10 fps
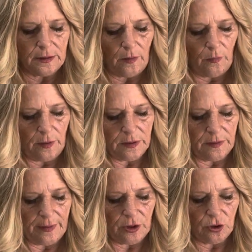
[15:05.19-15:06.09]
I want
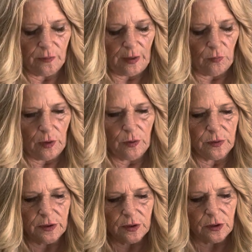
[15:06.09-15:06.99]
to make sure my
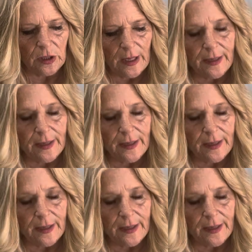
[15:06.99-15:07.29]
roses,